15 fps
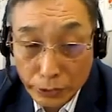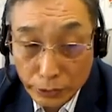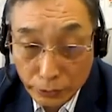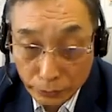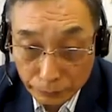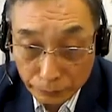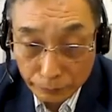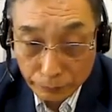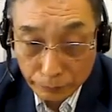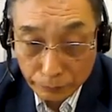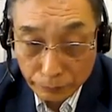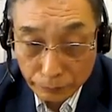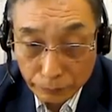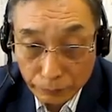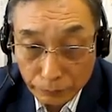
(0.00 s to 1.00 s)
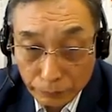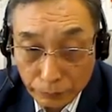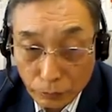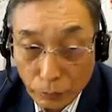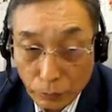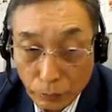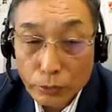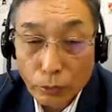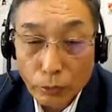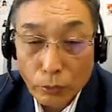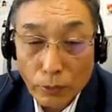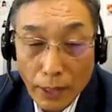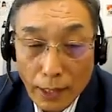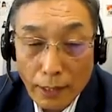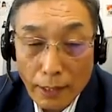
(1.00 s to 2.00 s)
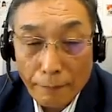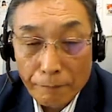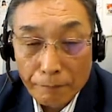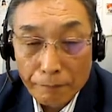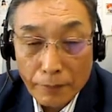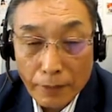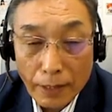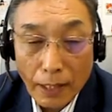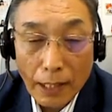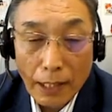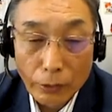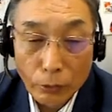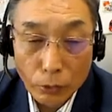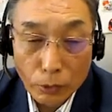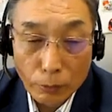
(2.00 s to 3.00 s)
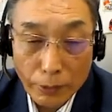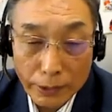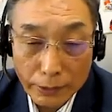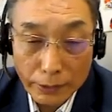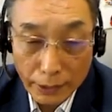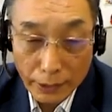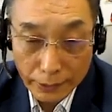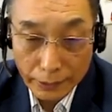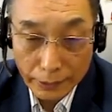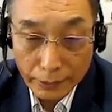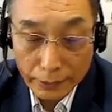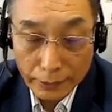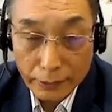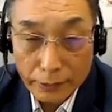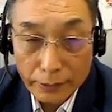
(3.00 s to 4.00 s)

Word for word: make it dirty. When you use a summer facility,